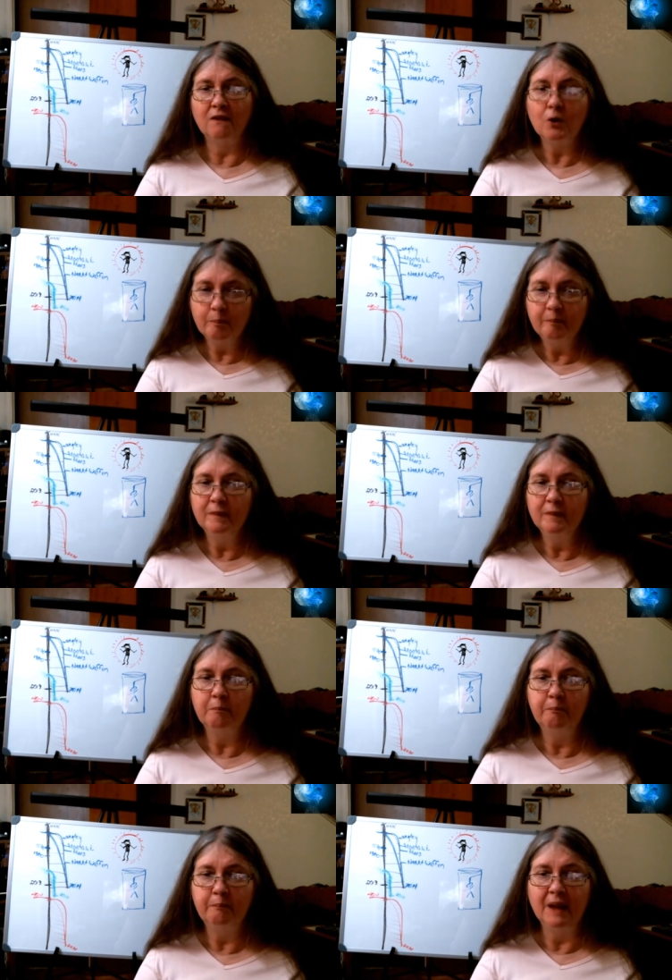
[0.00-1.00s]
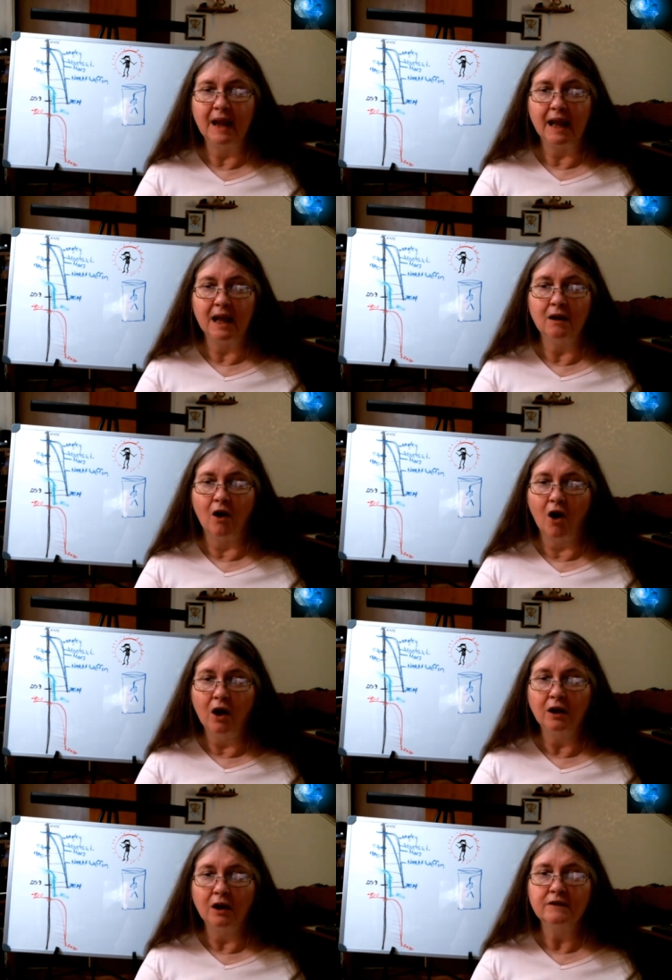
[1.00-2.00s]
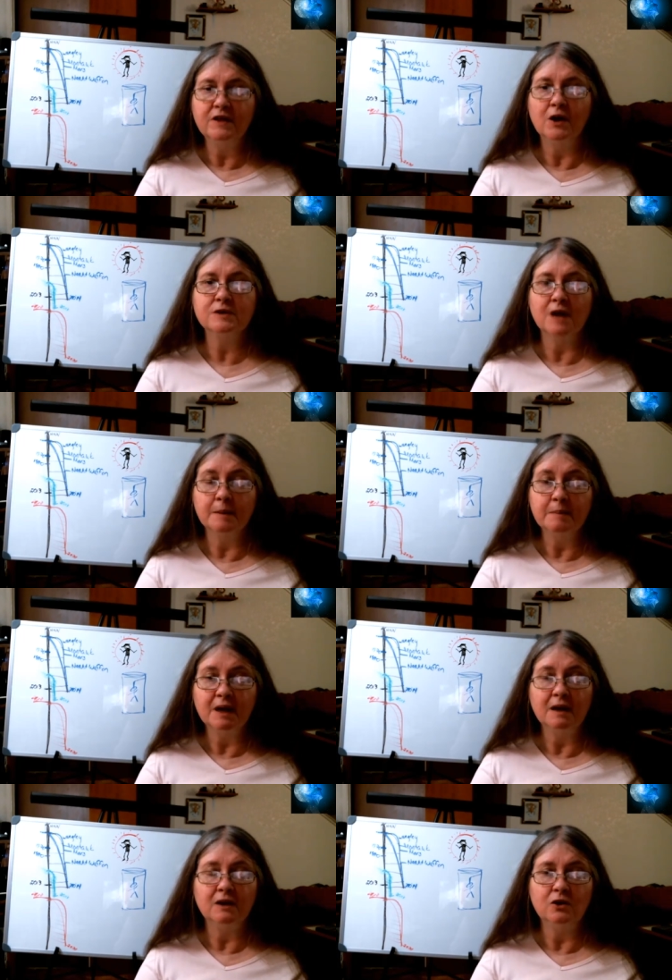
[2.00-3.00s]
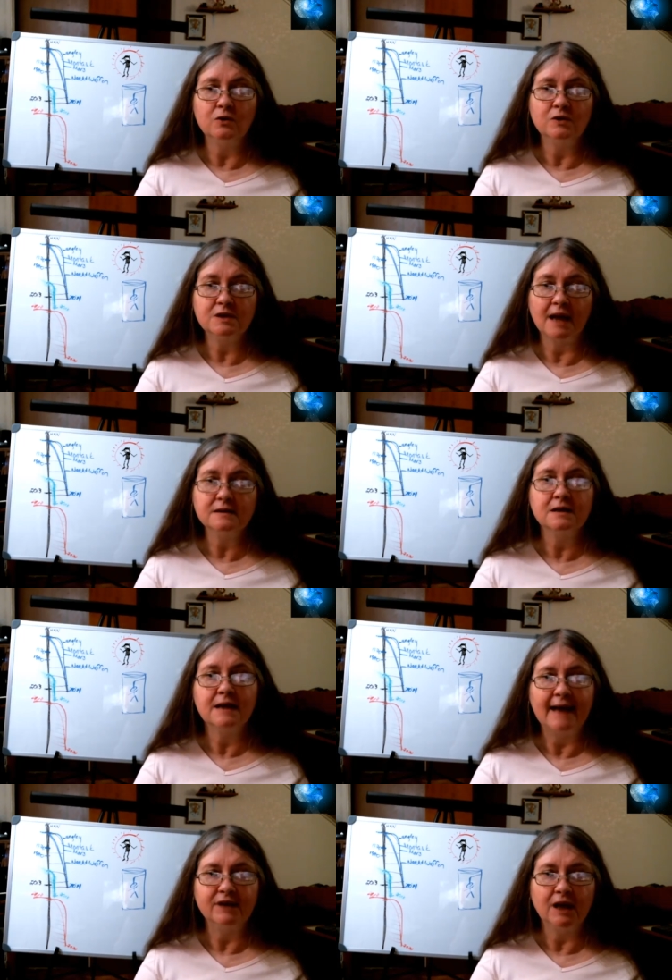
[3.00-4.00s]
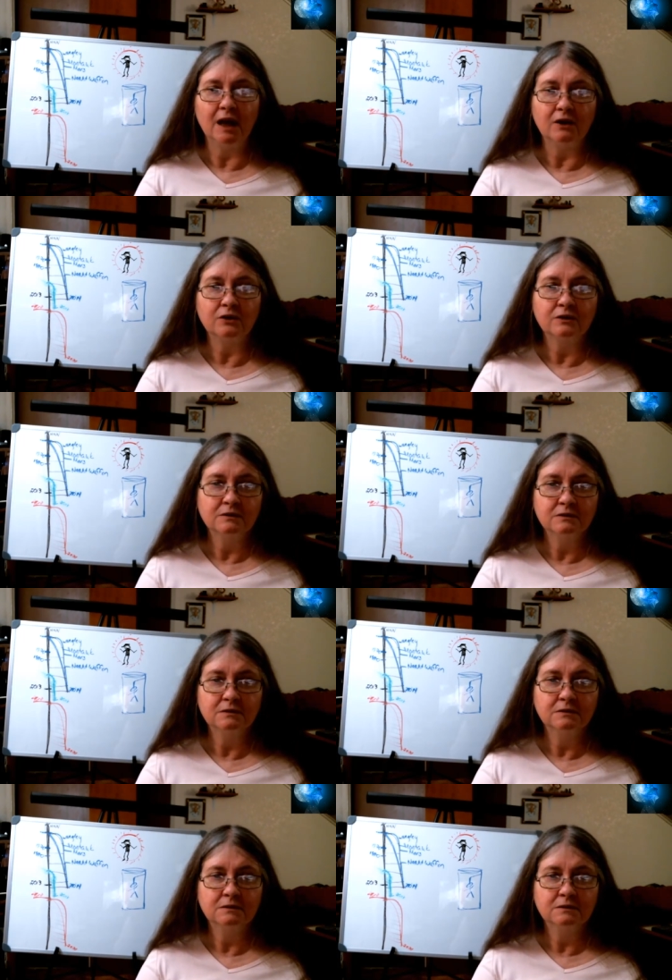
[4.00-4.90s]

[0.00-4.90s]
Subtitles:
And they're in all of those. I'm being used as a navigator.